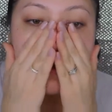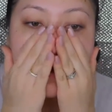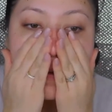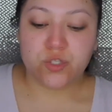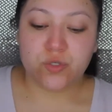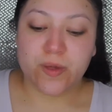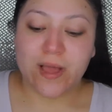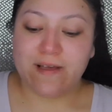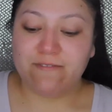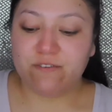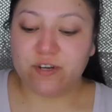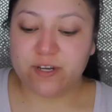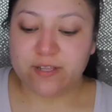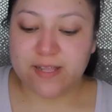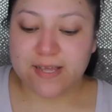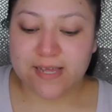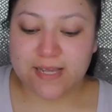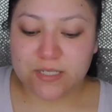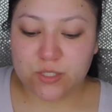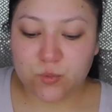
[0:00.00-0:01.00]
So after
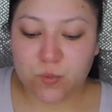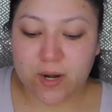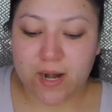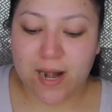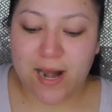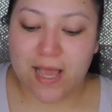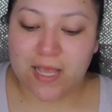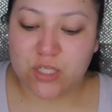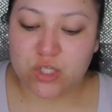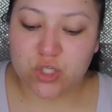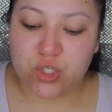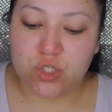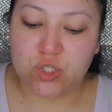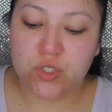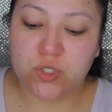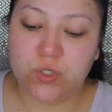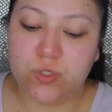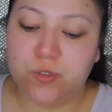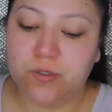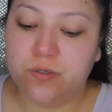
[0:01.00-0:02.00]
this, what I like to
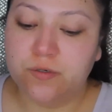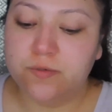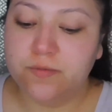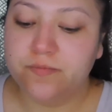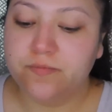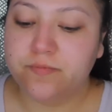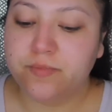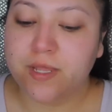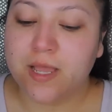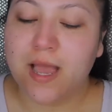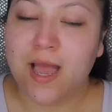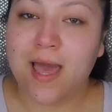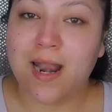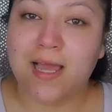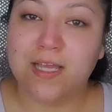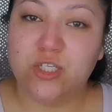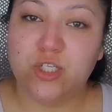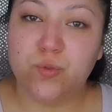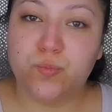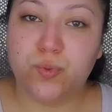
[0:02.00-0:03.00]
do, I
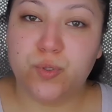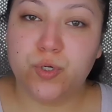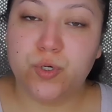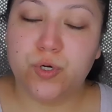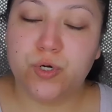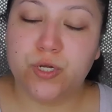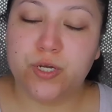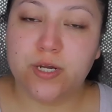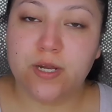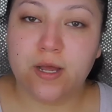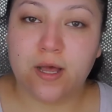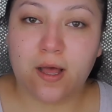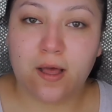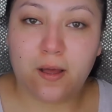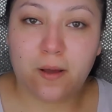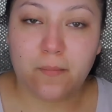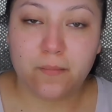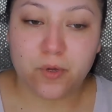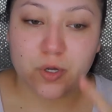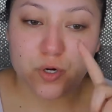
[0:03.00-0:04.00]
like to put
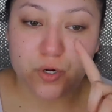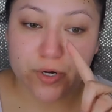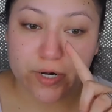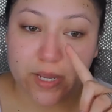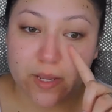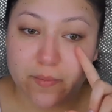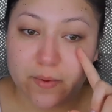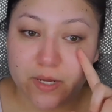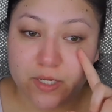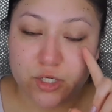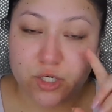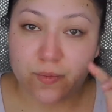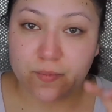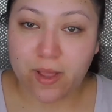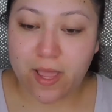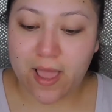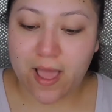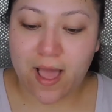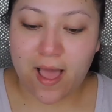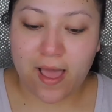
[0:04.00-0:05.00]
um, cream under
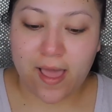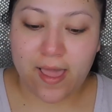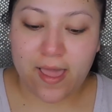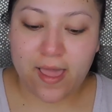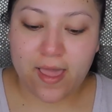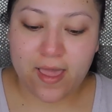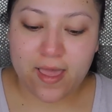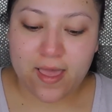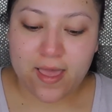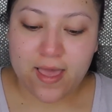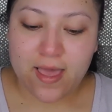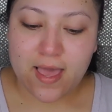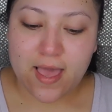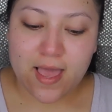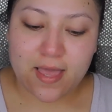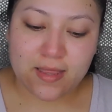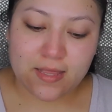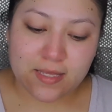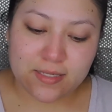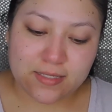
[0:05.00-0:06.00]
my eye
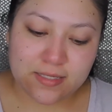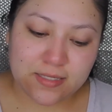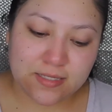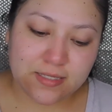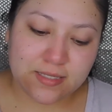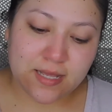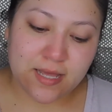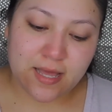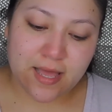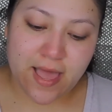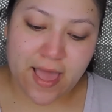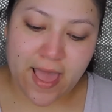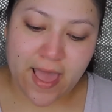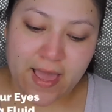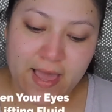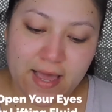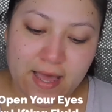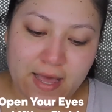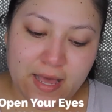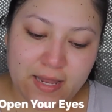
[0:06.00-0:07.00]
and this is the
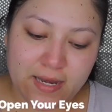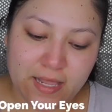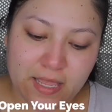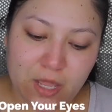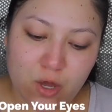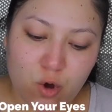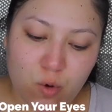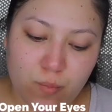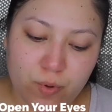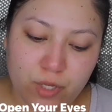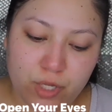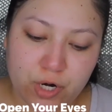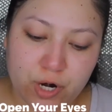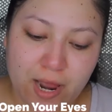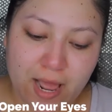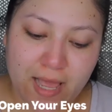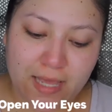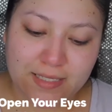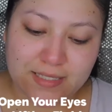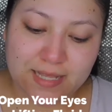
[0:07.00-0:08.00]
Hey Honey Open Your
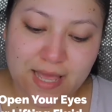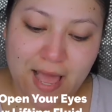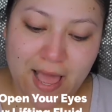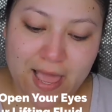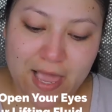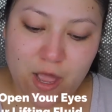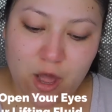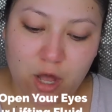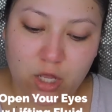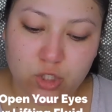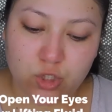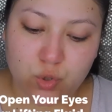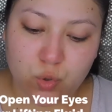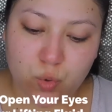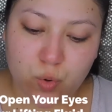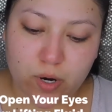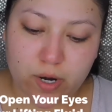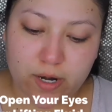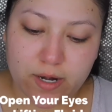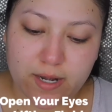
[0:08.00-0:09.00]
Eyes Eye
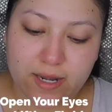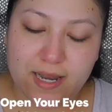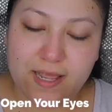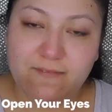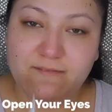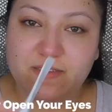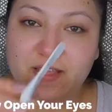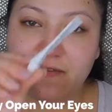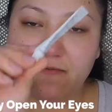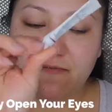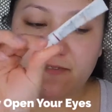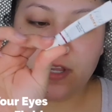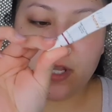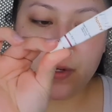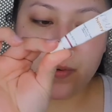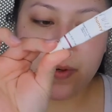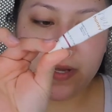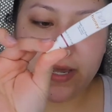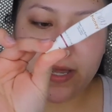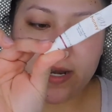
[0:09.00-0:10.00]
Contour Lifting
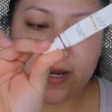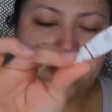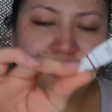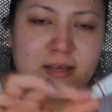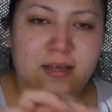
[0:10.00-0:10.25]
Fluid.